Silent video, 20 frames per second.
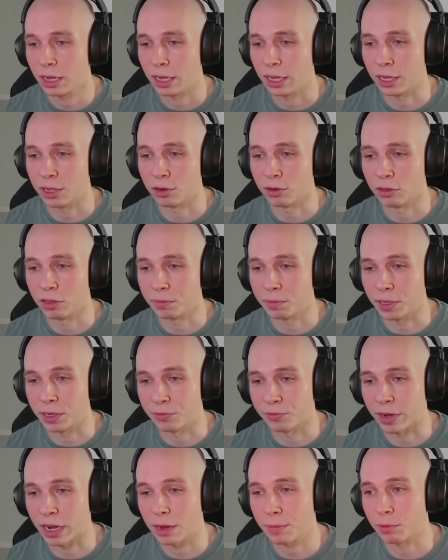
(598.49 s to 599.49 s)
you can only be
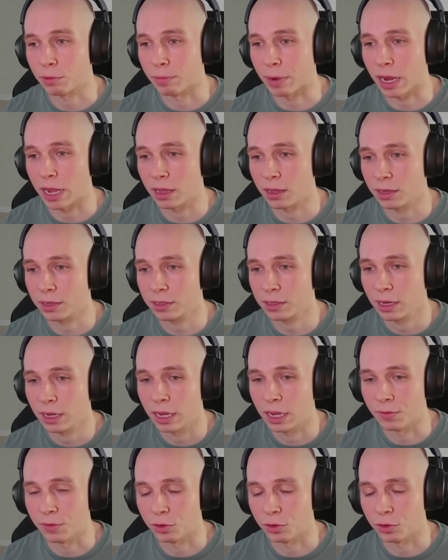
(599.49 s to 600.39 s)
ramp or palace. If